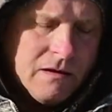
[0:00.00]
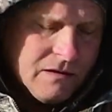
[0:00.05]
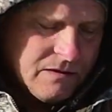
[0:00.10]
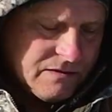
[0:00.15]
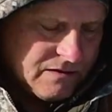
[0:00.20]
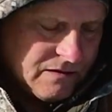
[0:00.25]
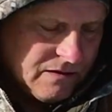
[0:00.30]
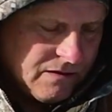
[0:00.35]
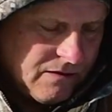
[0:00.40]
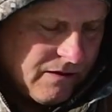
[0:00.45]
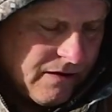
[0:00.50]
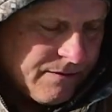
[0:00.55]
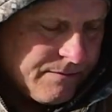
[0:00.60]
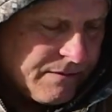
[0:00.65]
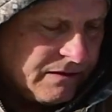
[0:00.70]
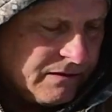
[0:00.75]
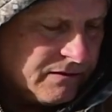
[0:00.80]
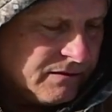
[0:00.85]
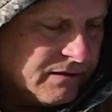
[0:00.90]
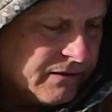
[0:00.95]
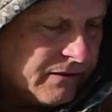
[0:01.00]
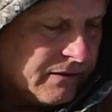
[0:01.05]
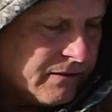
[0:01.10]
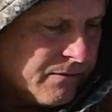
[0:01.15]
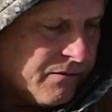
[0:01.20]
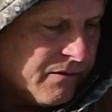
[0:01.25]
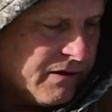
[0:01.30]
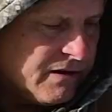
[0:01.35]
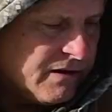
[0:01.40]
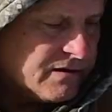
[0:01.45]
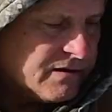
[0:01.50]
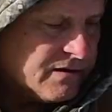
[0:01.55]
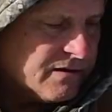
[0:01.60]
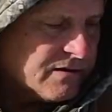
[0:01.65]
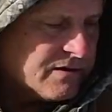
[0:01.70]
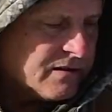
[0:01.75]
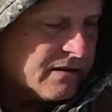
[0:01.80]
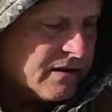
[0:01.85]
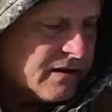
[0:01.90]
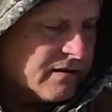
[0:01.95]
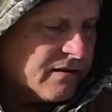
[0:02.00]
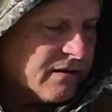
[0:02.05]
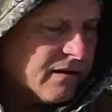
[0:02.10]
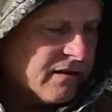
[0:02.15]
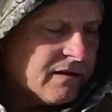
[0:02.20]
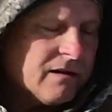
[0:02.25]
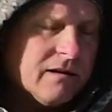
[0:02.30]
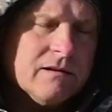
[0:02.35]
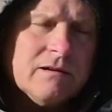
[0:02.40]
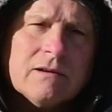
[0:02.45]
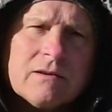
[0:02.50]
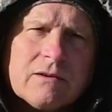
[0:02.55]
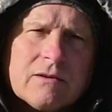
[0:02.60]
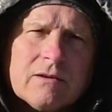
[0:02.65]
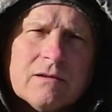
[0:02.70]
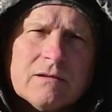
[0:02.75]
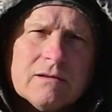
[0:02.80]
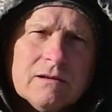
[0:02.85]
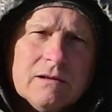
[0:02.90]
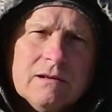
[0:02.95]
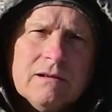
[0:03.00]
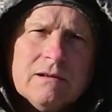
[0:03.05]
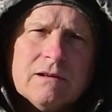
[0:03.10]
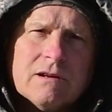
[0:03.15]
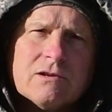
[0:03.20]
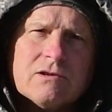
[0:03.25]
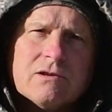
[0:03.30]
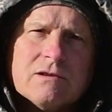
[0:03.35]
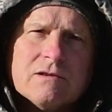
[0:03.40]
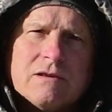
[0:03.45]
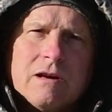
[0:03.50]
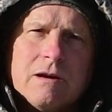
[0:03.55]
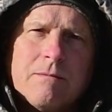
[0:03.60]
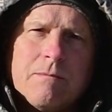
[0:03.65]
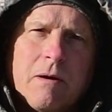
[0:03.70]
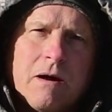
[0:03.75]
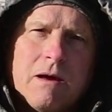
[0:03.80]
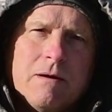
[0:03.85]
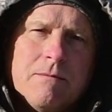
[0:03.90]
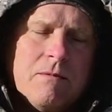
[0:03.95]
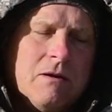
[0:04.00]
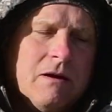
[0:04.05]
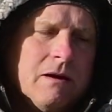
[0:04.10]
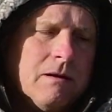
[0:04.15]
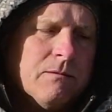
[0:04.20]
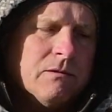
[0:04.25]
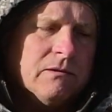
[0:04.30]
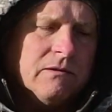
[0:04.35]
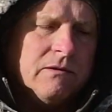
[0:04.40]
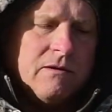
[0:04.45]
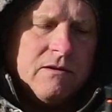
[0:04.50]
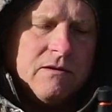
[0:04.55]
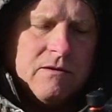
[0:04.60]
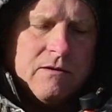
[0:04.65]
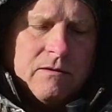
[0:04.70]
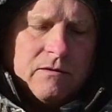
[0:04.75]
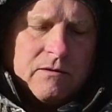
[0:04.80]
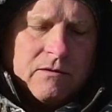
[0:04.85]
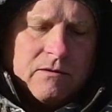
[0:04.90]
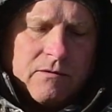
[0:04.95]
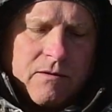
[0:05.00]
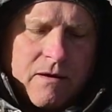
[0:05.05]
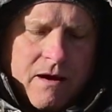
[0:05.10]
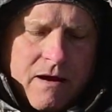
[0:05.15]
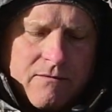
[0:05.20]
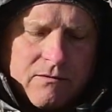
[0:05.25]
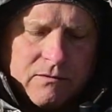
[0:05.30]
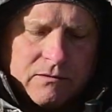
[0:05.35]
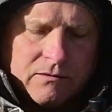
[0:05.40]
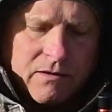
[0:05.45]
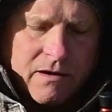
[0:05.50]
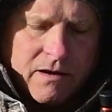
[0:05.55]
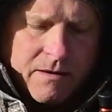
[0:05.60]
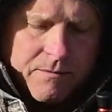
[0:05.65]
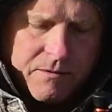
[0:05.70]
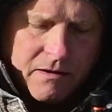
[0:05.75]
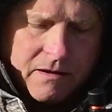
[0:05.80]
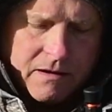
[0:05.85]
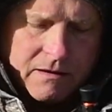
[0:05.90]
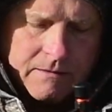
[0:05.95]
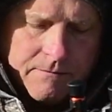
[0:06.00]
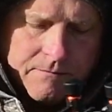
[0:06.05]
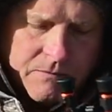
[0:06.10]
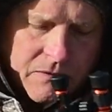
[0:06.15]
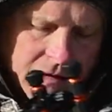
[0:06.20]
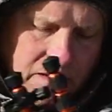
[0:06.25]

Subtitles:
So I've been doing some research, and I thought under certain conditions I might be able to use a travel tripod.